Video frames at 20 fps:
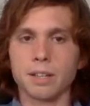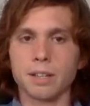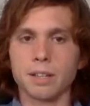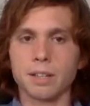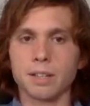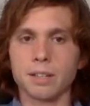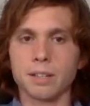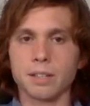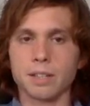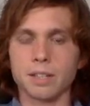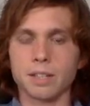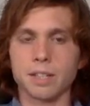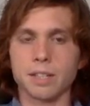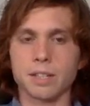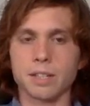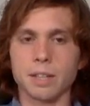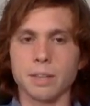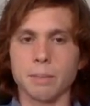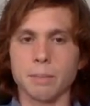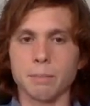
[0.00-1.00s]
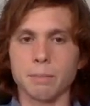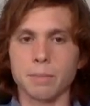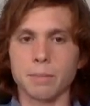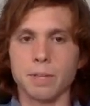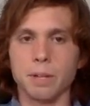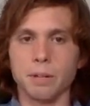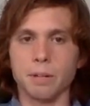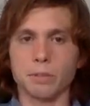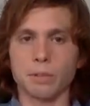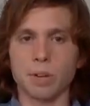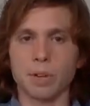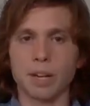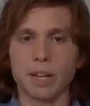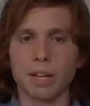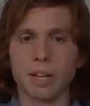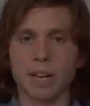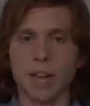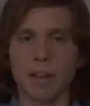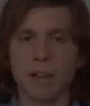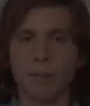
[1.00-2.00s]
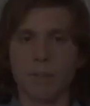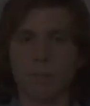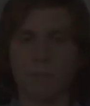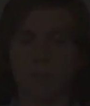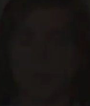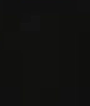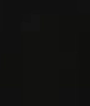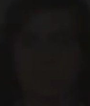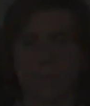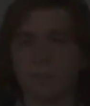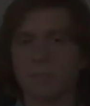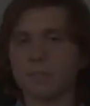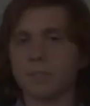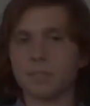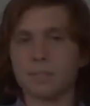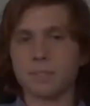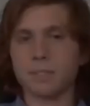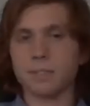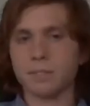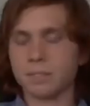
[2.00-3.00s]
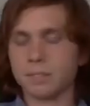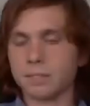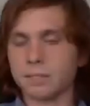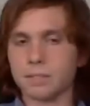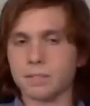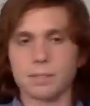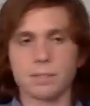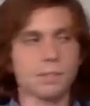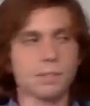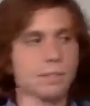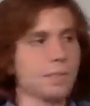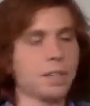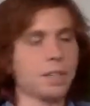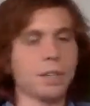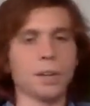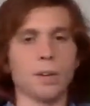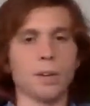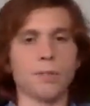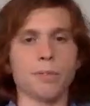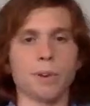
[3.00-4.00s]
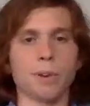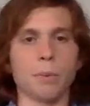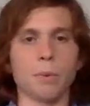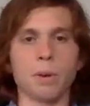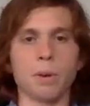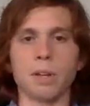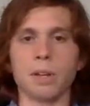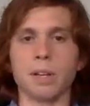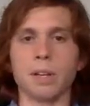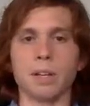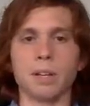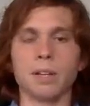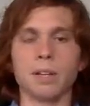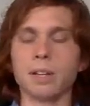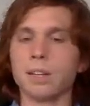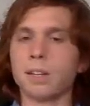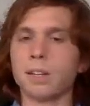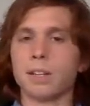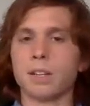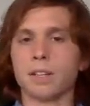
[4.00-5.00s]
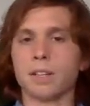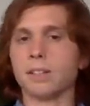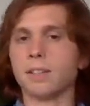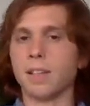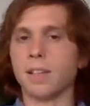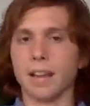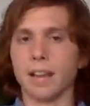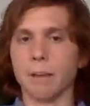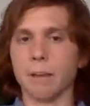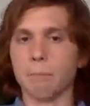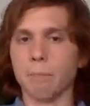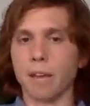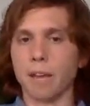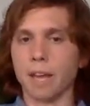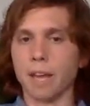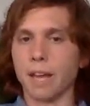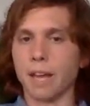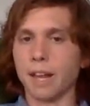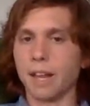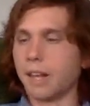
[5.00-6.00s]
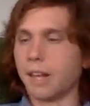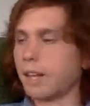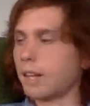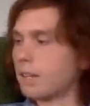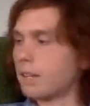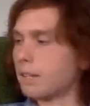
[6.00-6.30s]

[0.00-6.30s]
just because I'm trying to eat healthy, I'll eat the pizza. If I want to lay in bed and